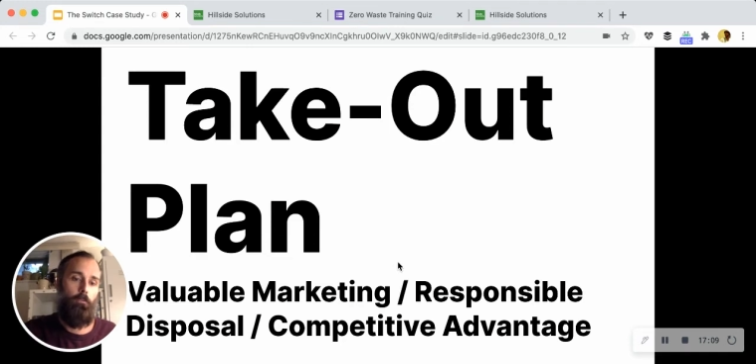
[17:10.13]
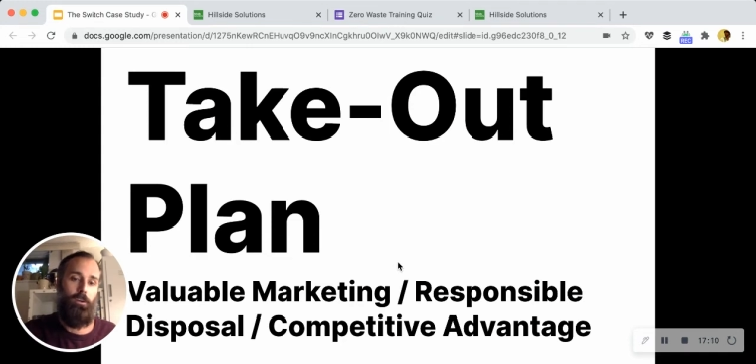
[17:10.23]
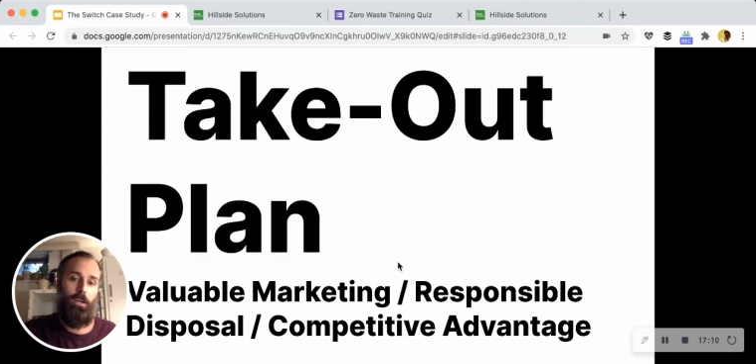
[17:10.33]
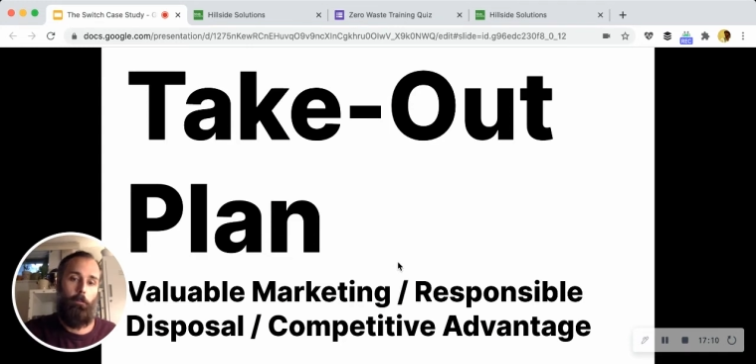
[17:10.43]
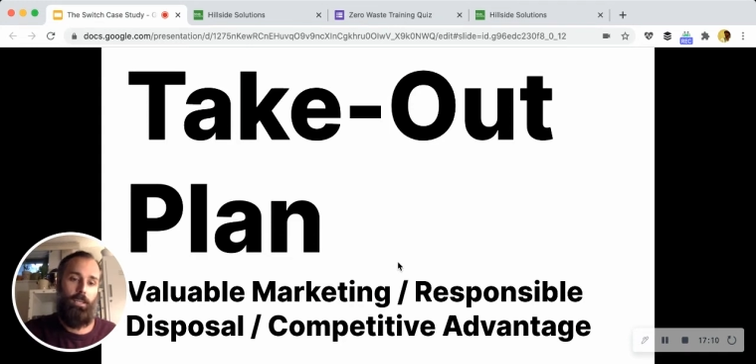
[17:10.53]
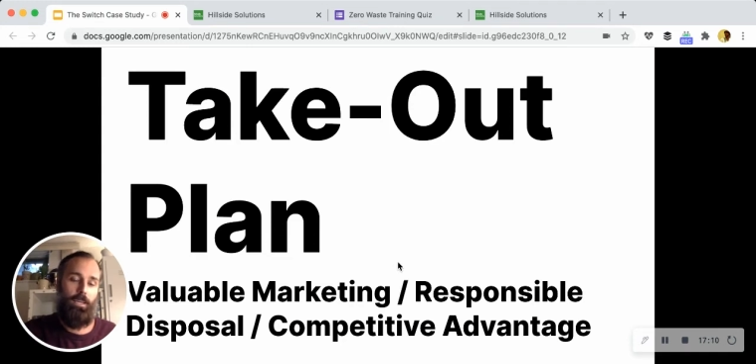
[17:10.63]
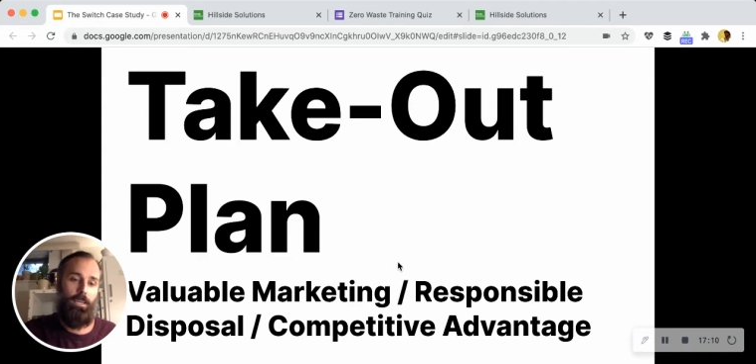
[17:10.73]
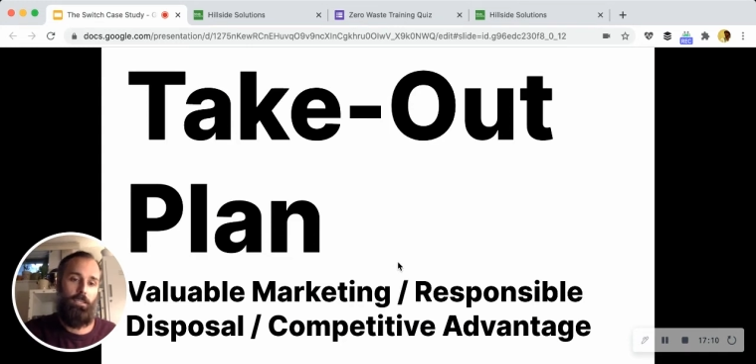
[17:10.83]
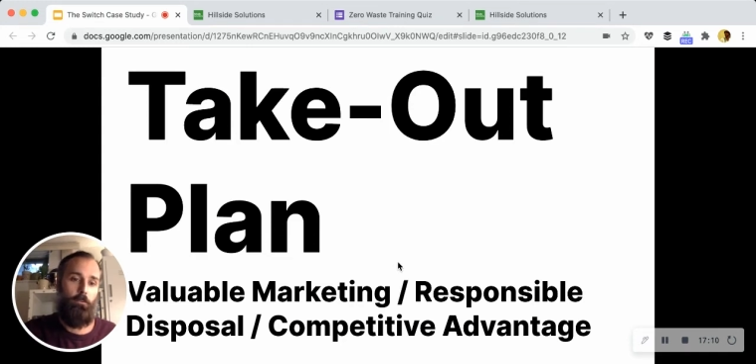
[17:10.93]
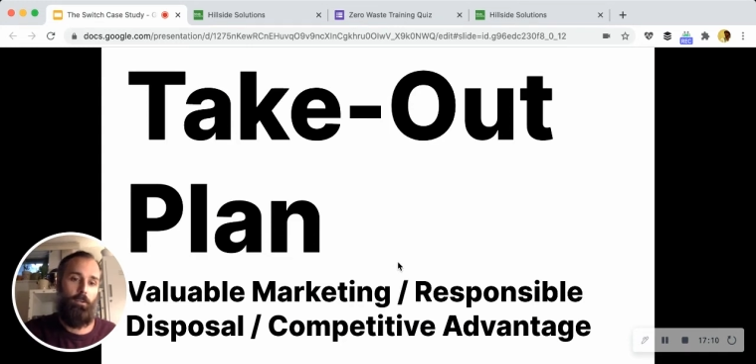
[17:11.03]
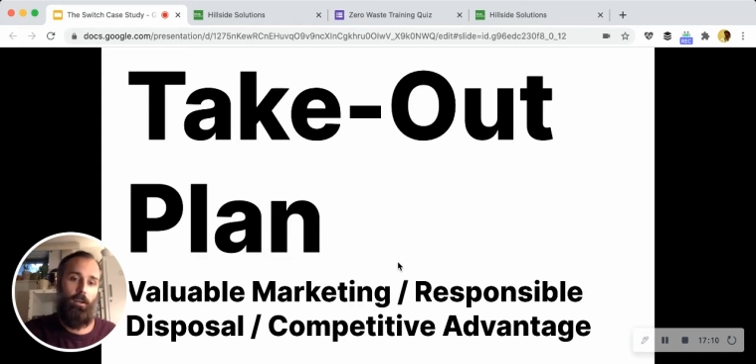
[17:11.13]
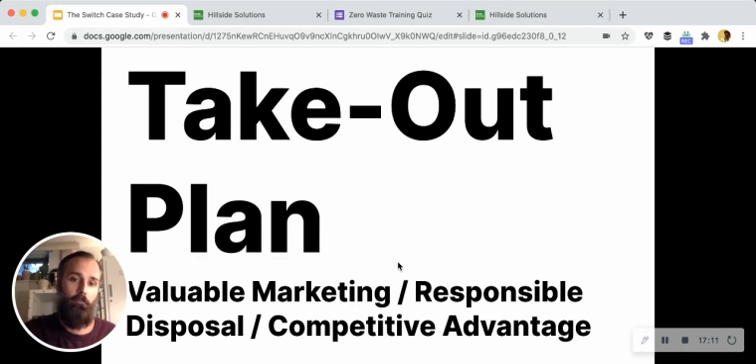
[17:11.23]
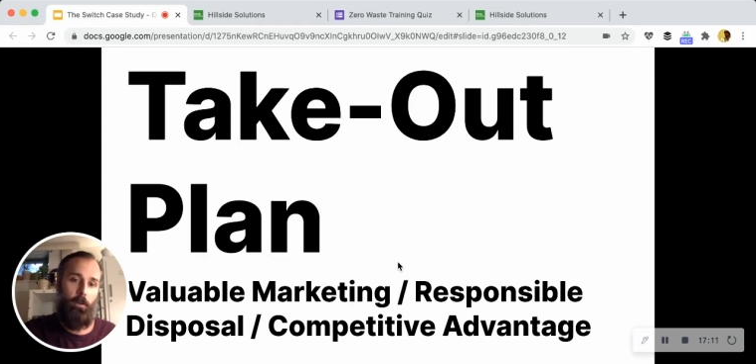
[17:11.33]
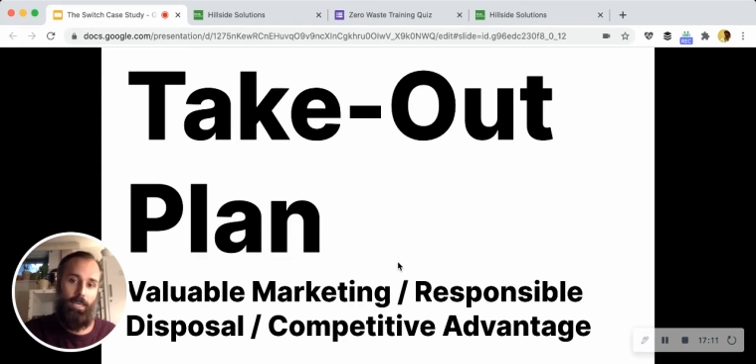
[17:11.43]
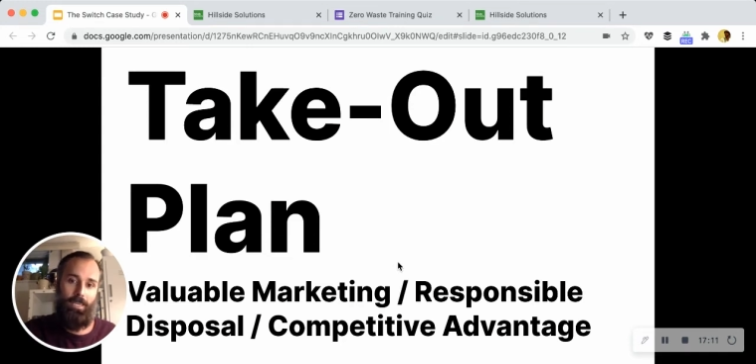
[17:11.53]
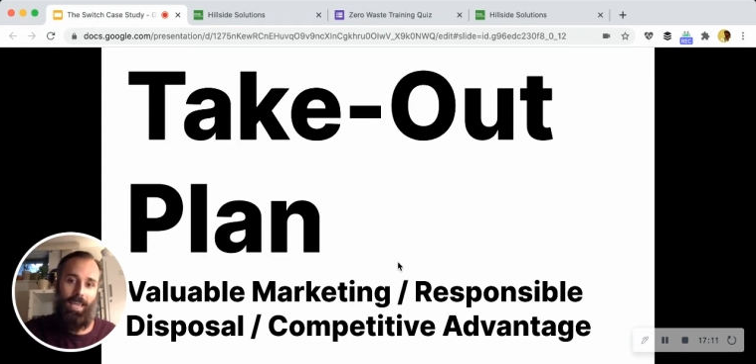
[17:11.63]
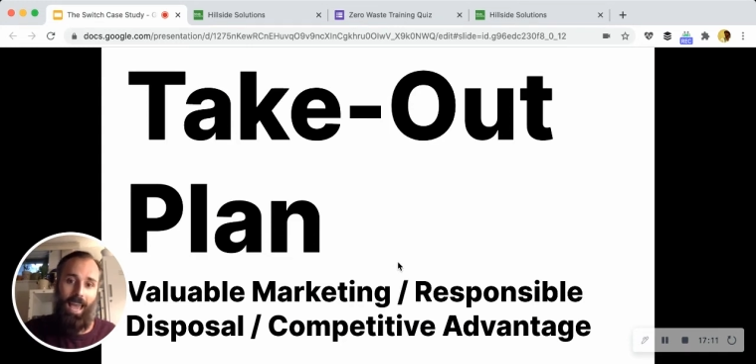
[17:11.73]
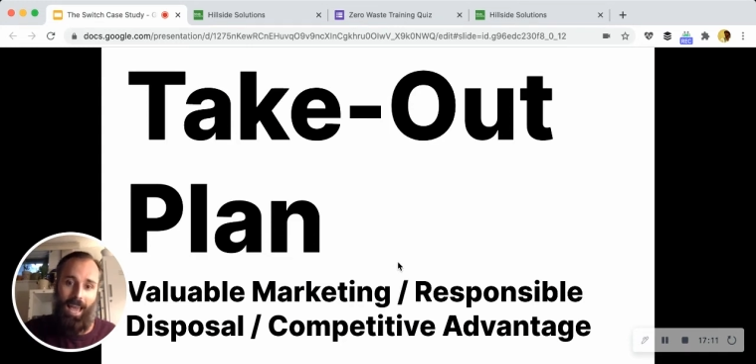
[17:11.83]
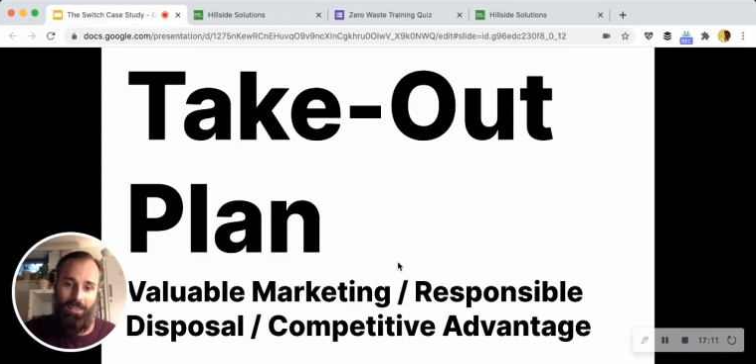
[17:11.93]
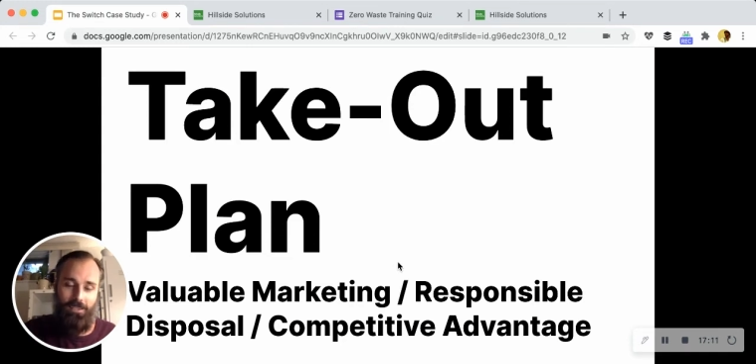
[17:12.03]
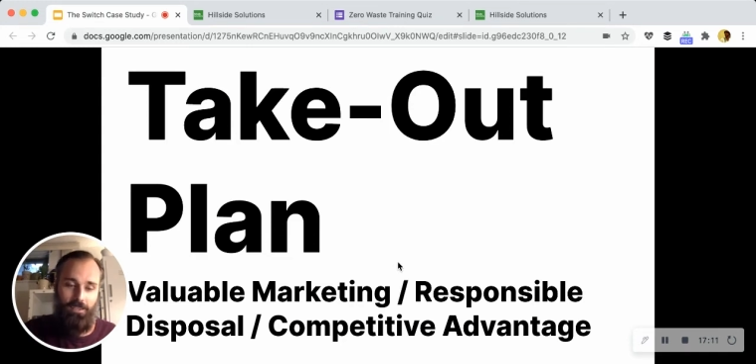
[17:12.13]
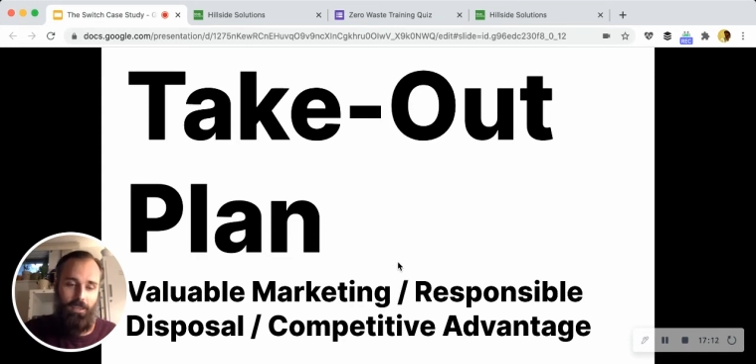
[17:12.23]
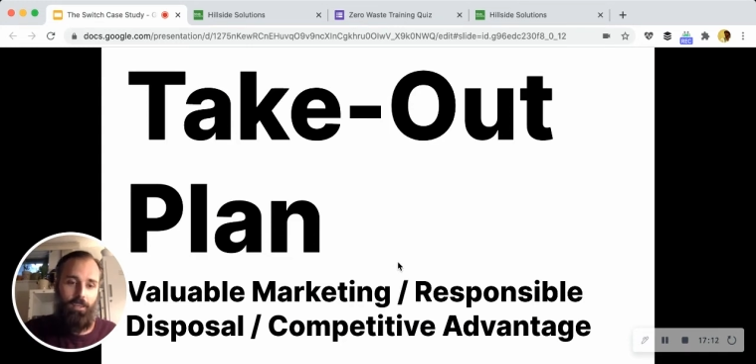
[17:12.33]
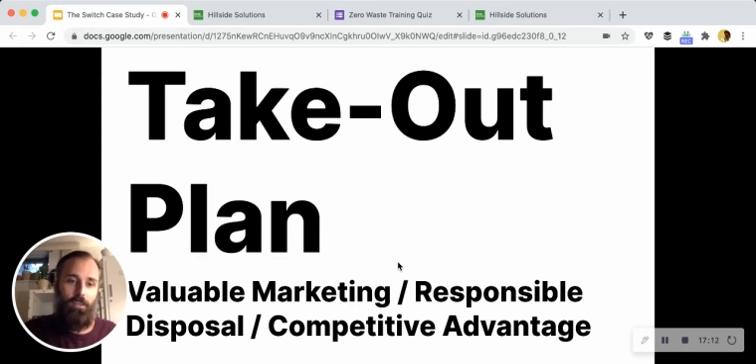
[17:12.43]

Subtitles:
for a couple decades, putting out methane gas.